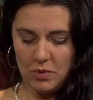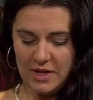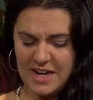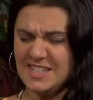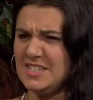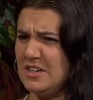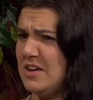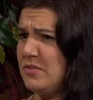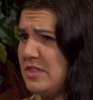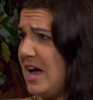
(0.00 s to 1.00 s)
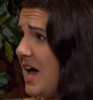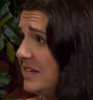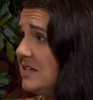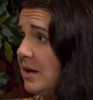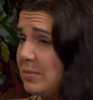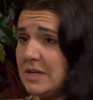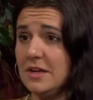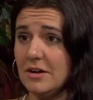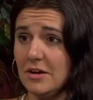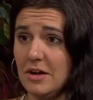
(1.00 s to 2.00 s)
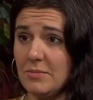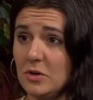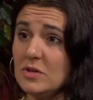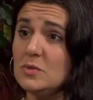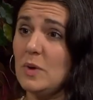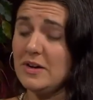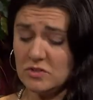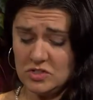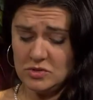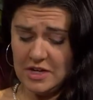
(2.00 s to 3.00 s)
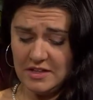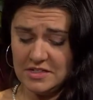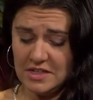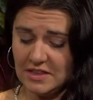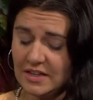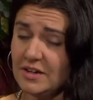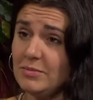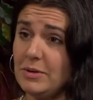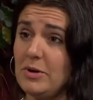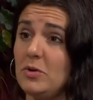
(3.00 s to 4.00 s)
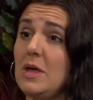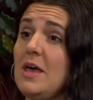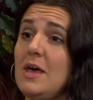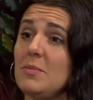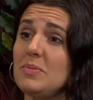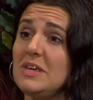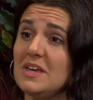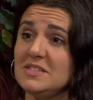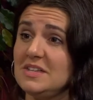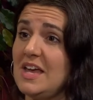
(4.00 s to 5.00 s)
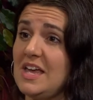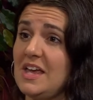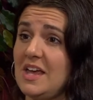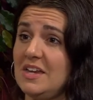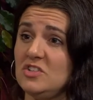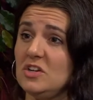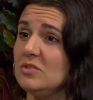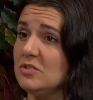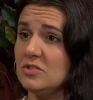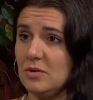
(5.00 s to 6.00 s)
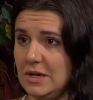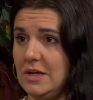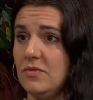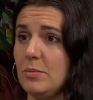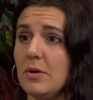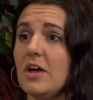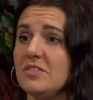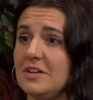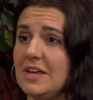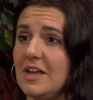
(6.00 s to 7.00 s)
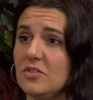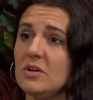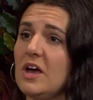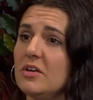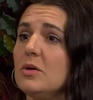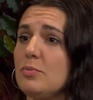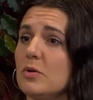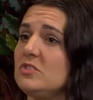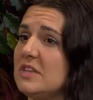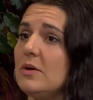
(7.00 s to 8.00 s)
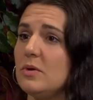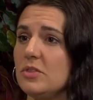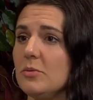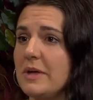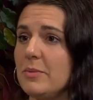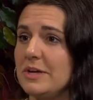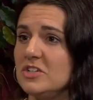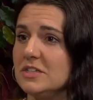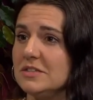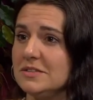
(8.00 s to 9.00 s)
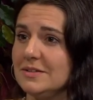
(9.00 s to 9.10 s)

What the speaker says: kind of start off with a hot topic here. Chris, why don't you tell us a little bit about PSA and general screening for prostate cancer and how you approach that with your male patients?